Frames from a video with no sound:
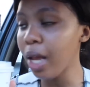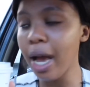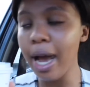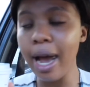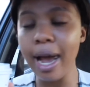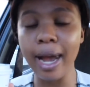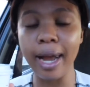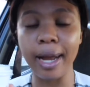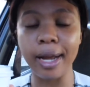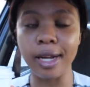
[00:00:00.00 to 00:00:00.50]

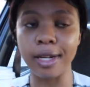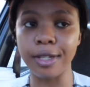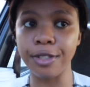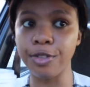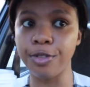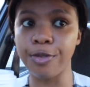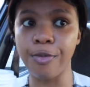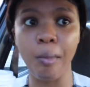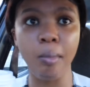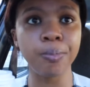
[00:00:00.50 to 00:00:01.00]
there.
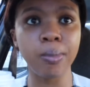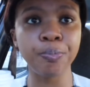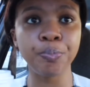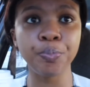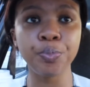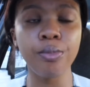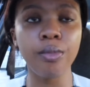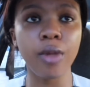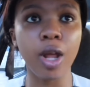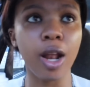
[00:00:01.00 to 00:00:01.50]

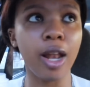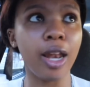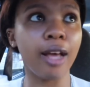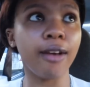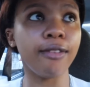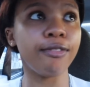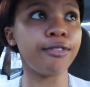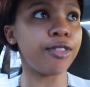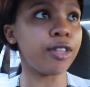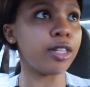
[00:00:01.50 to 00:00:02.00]

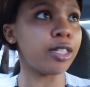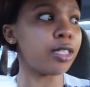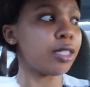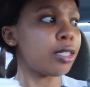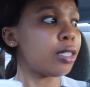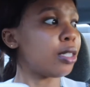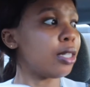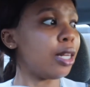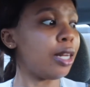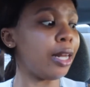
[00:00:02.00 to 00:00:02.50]
Love
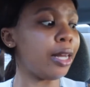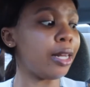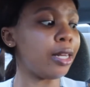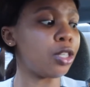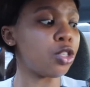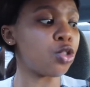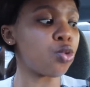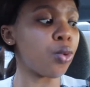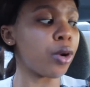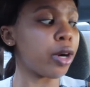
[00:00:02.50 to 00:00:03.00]
this
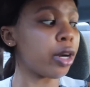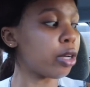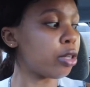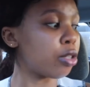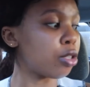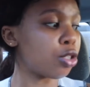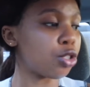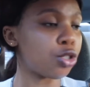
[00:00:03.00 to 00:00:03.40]
lady's work,